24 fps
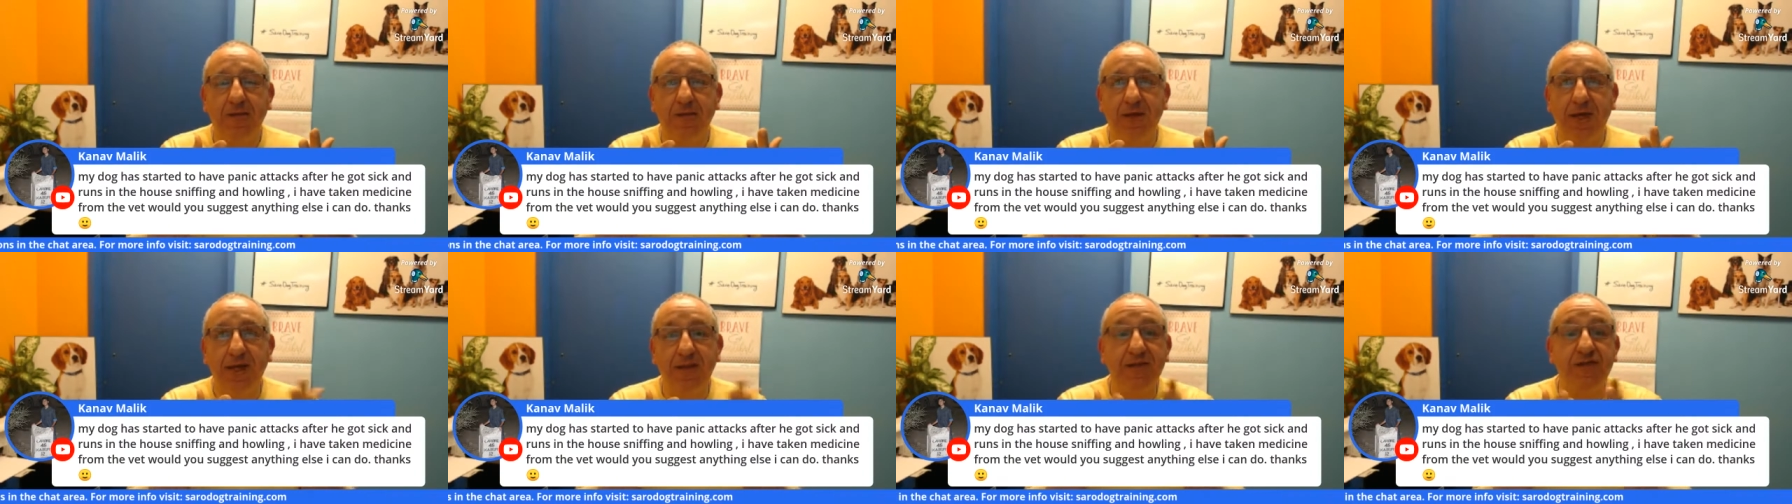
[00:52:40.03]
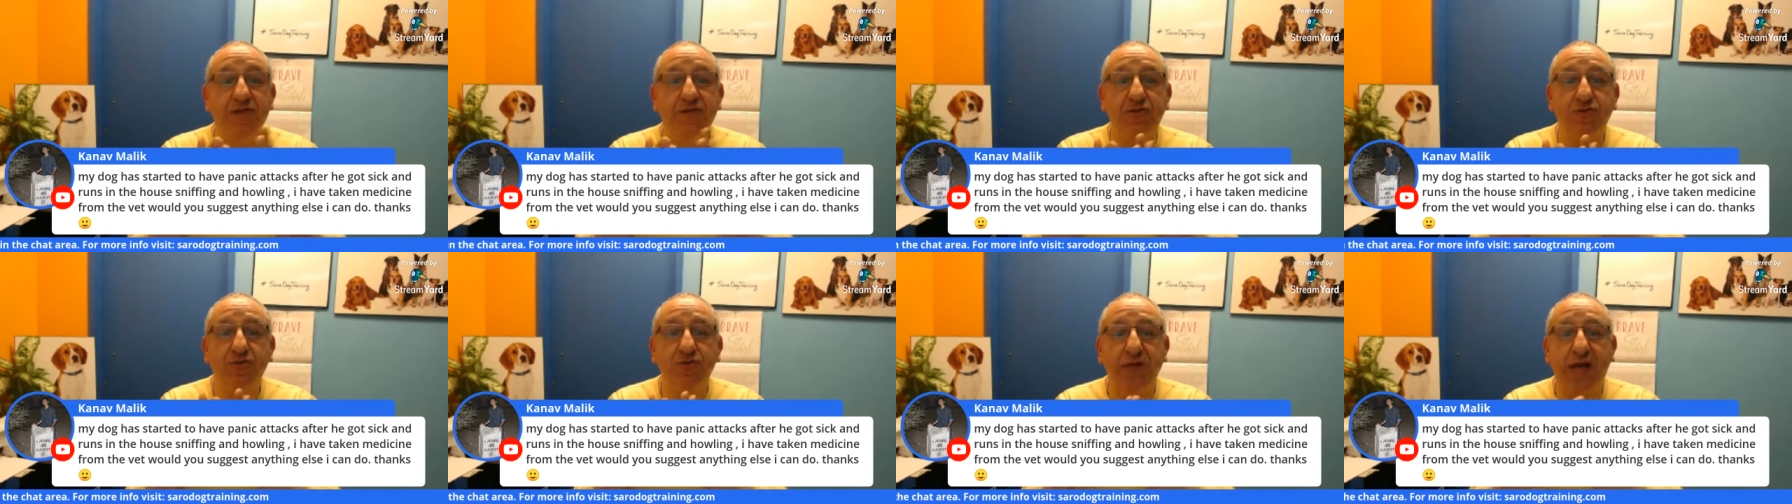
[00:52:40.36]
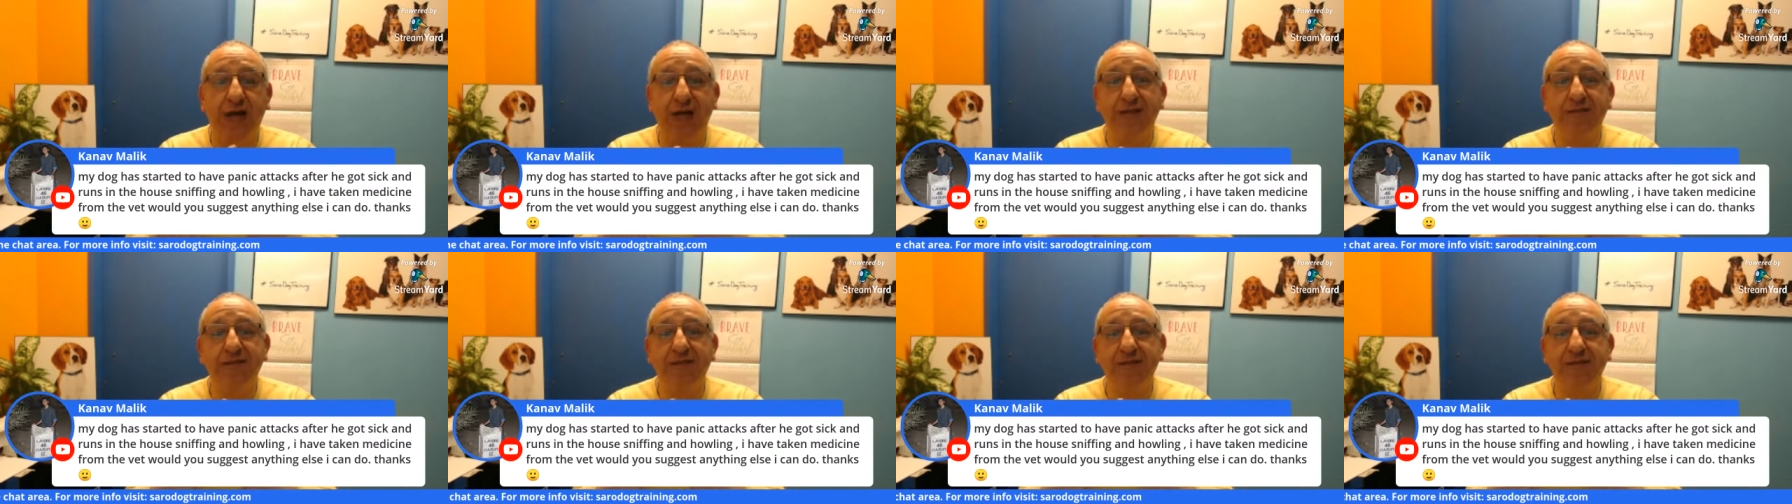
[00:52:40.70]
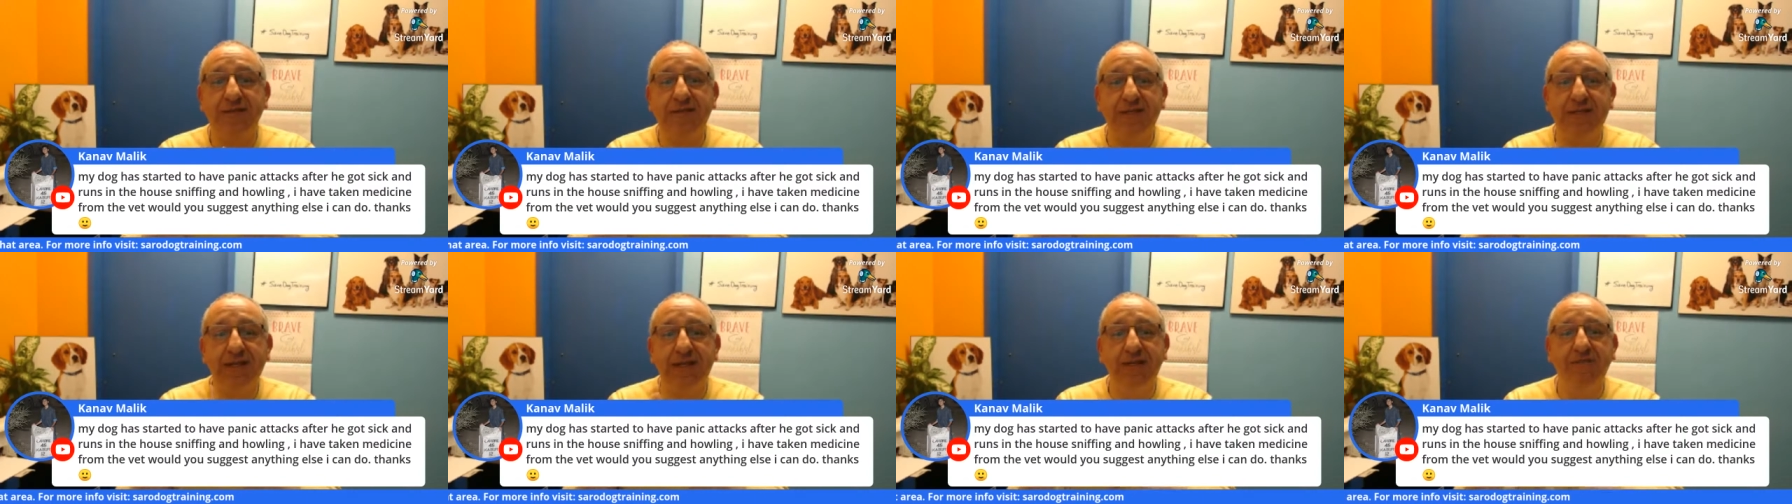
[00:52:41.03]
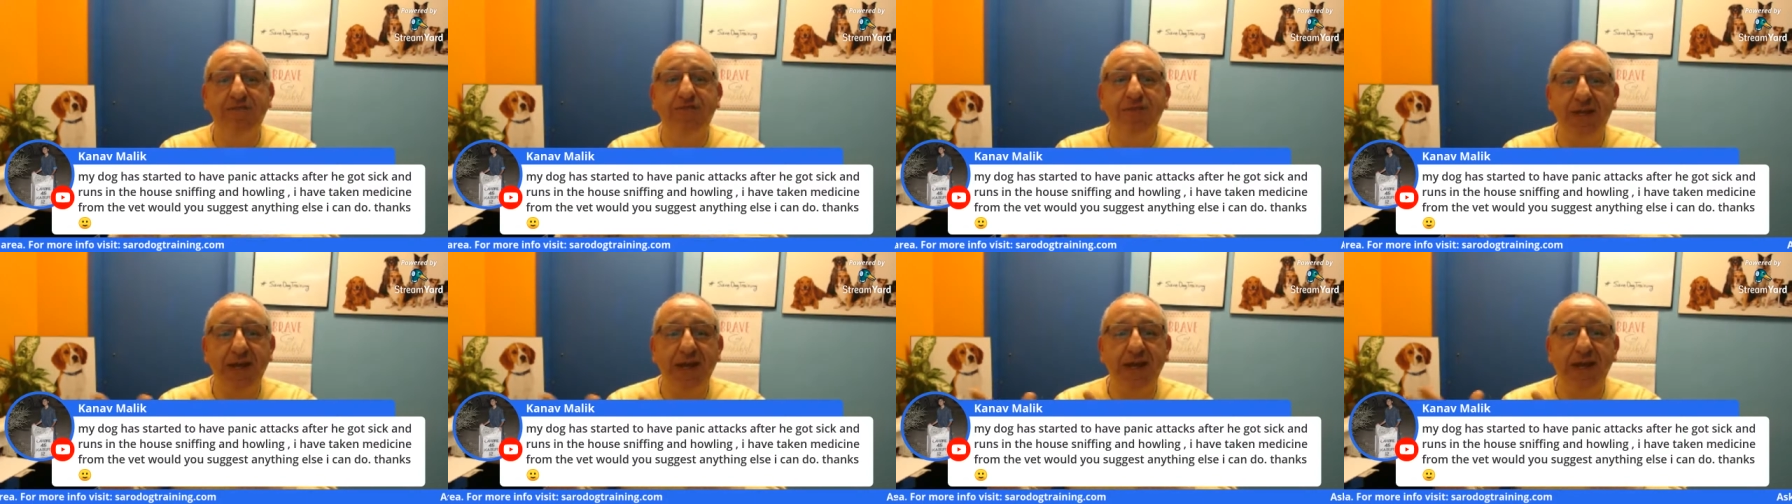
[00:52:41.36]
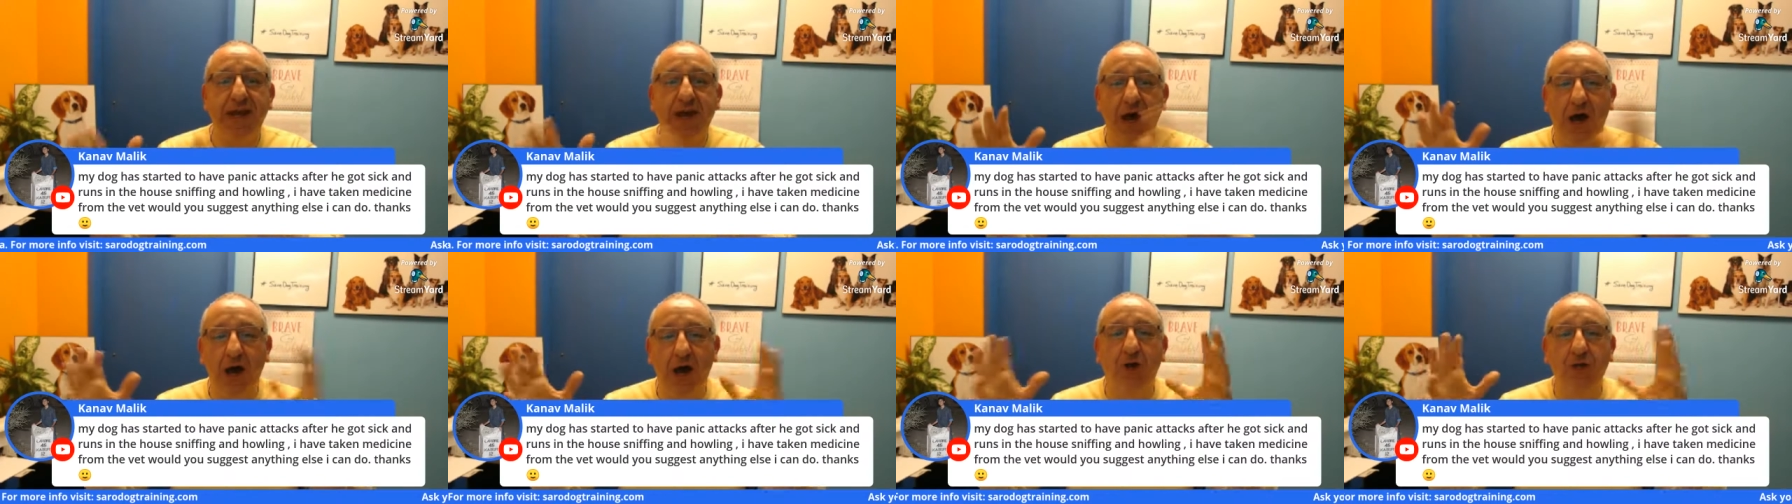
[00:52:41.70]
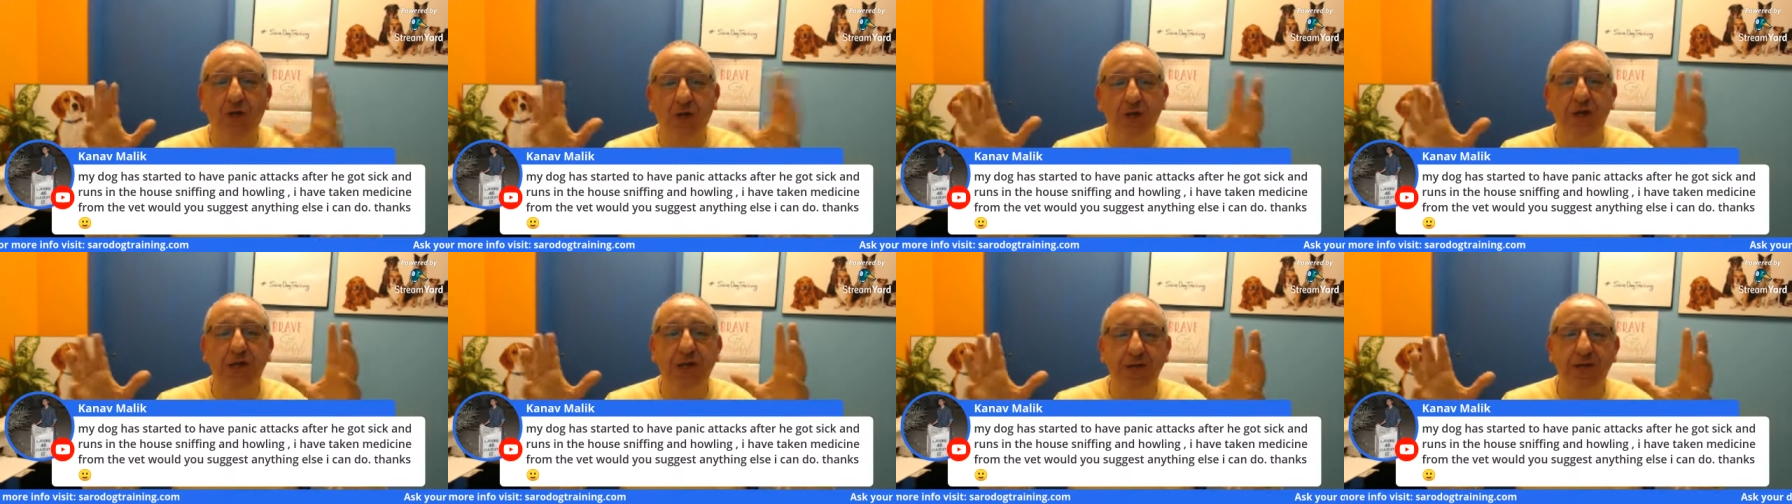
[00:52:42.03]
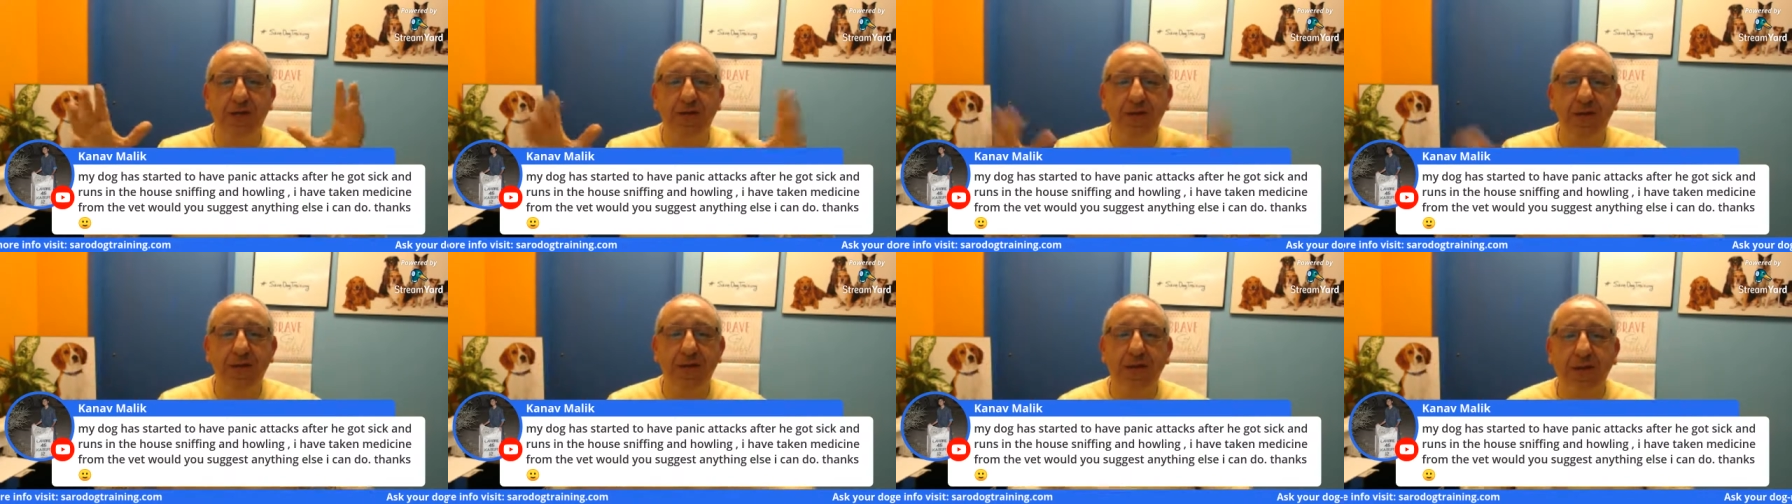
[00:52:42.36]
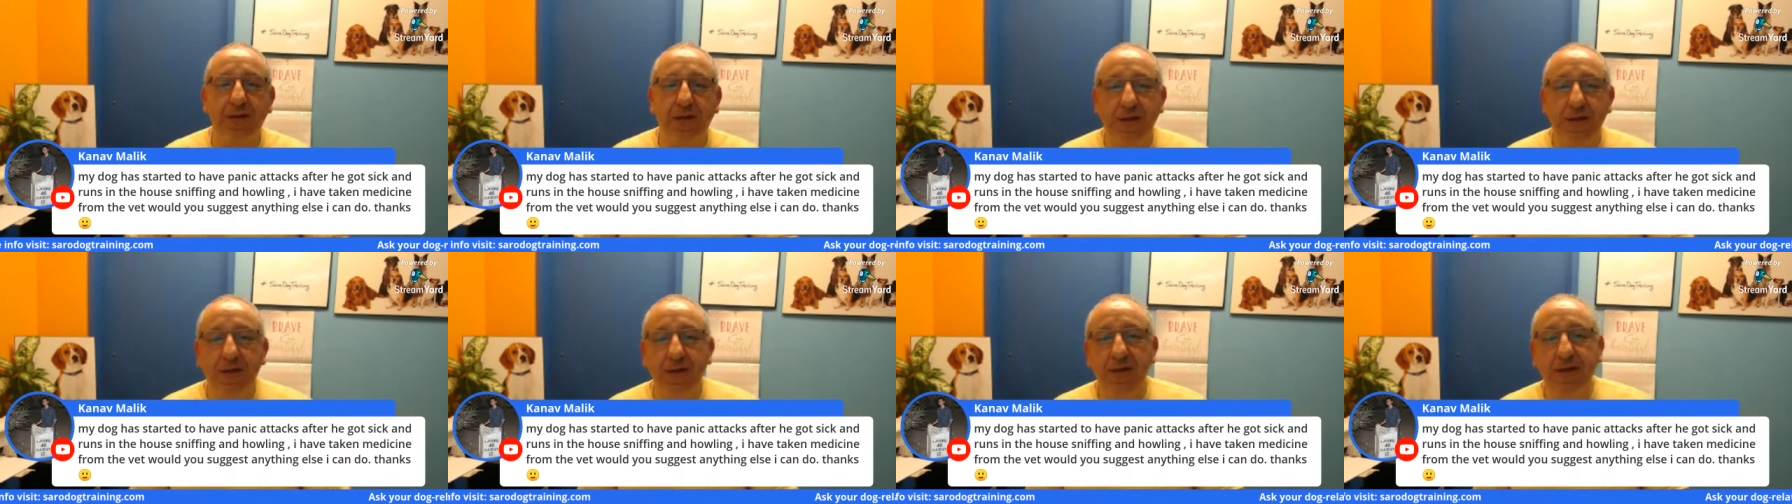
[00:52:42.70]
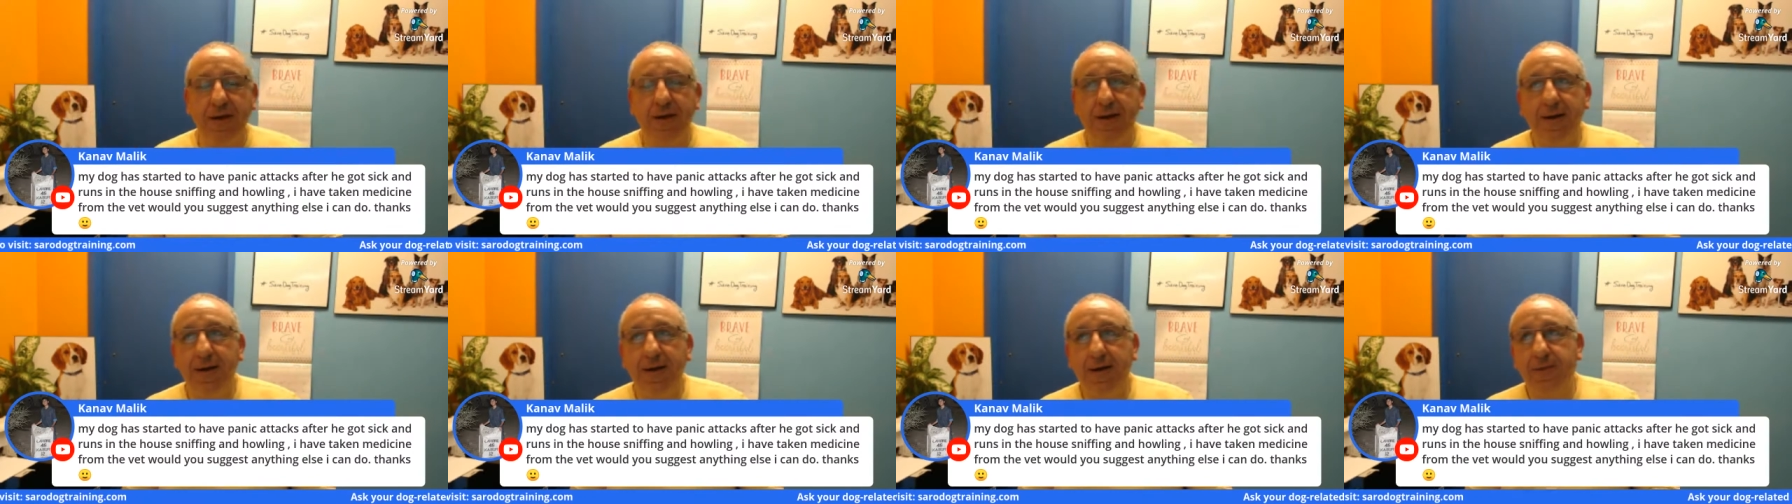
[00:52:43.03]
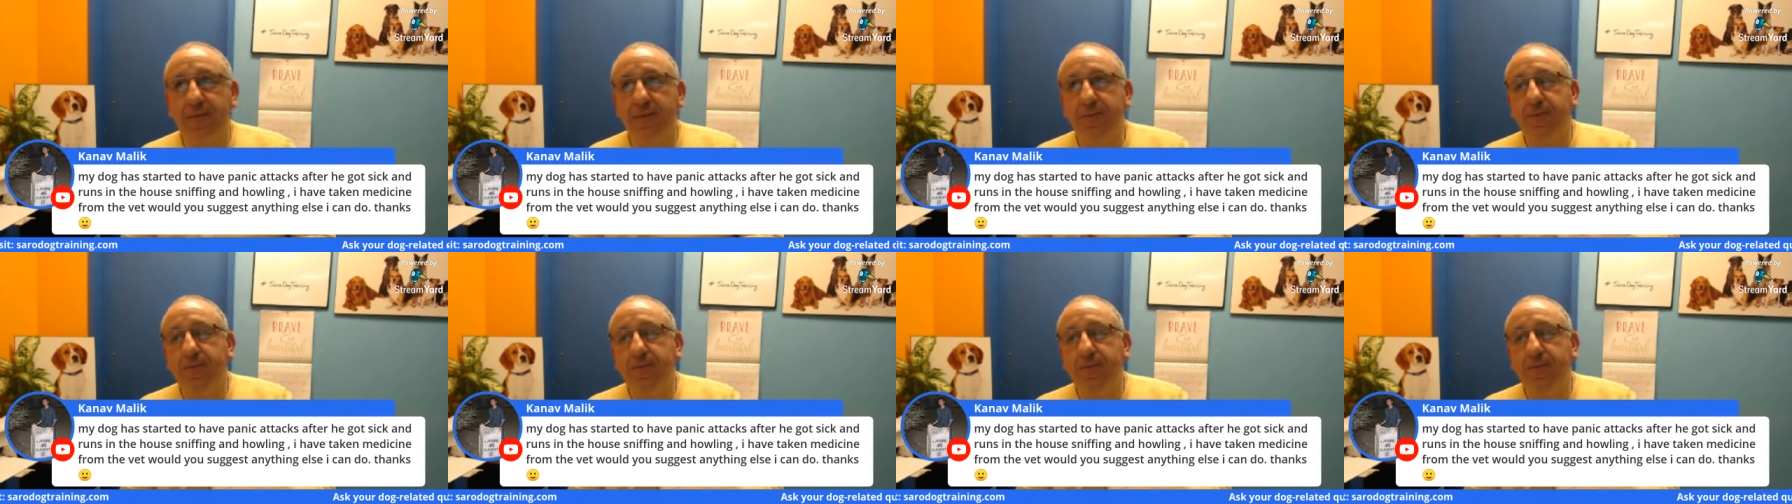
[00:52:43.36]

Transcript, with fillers: gets into that sniffing and howling uh,